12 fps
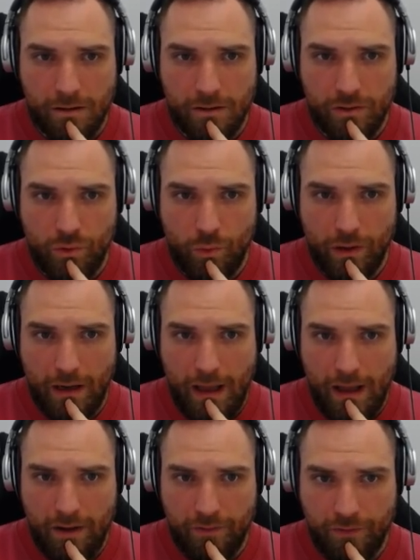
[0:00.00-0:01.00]
You will
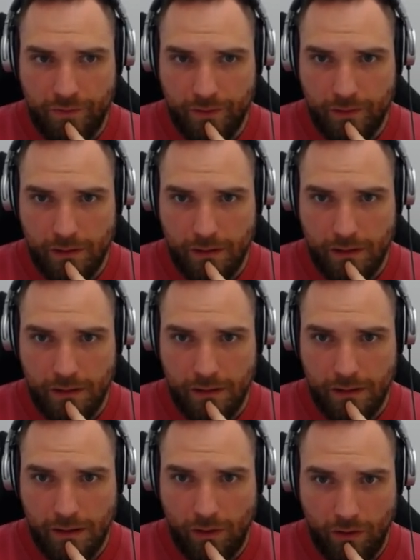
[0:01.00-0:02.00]
have
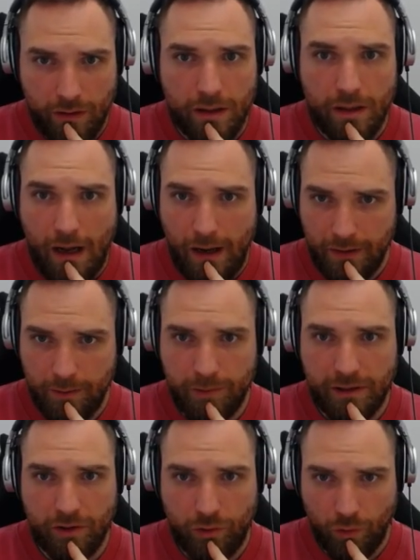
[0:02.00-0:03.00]

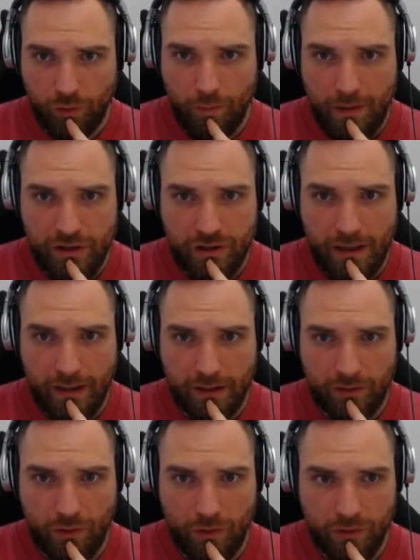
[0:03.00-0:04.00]
unlimited automation, like I
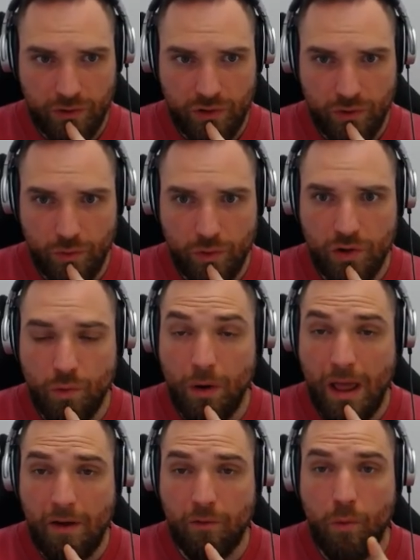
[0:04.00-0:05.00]
told you. You
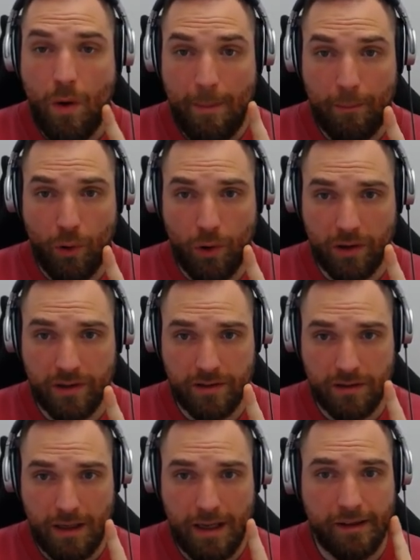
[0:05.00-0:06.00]
will have
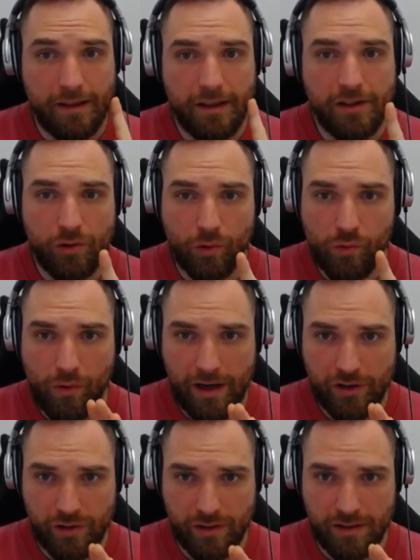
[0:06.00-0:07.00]
webhooks and
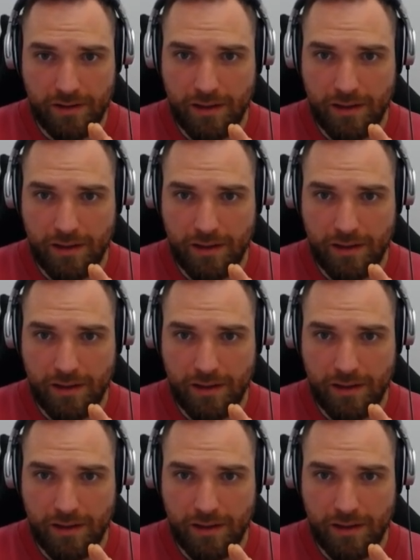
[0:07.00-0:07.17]
integrations.